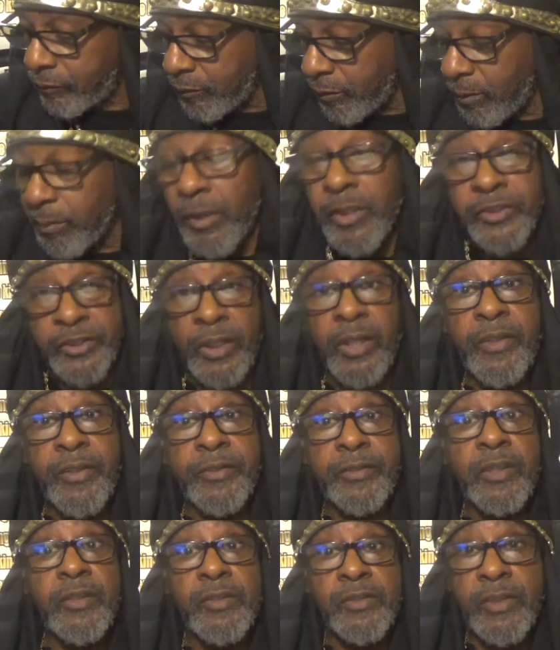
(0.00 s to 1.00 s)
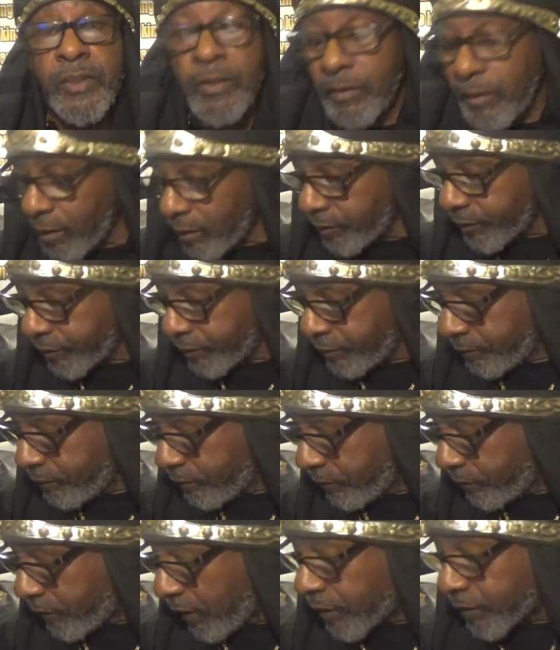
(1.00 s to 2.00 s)
Amongst other things he calls us.
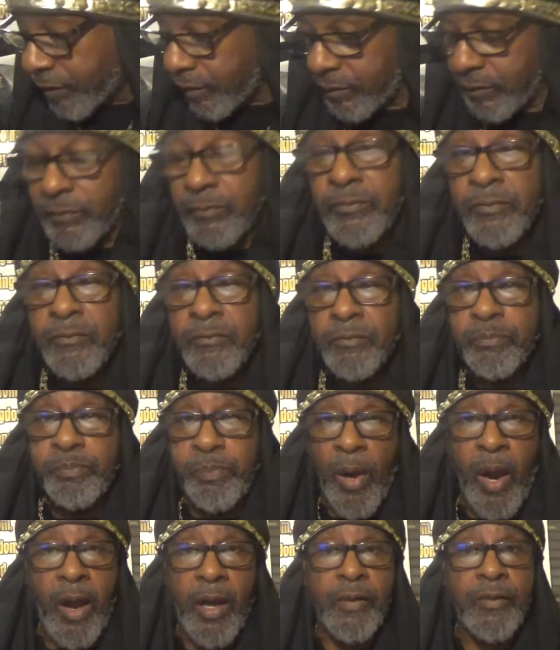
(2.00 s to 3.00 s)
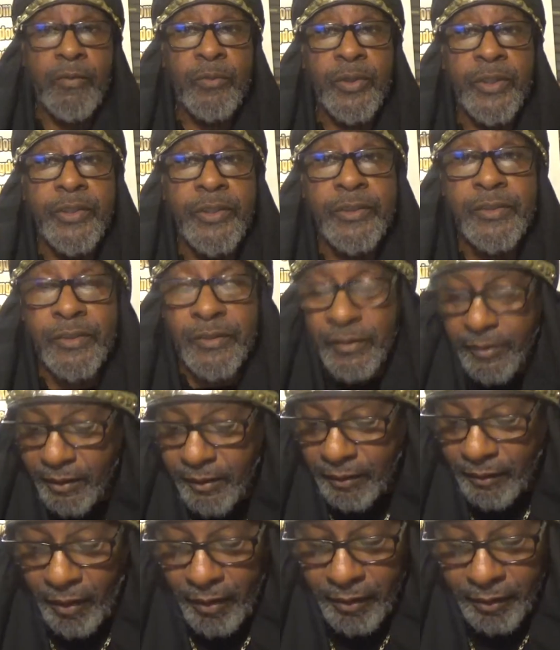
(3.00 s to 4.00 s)
That's just part of what he's,
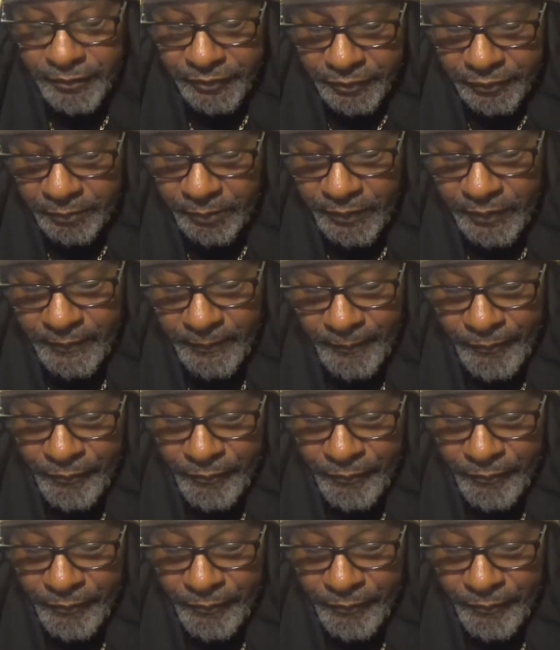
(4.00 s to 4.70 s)
he calls us, but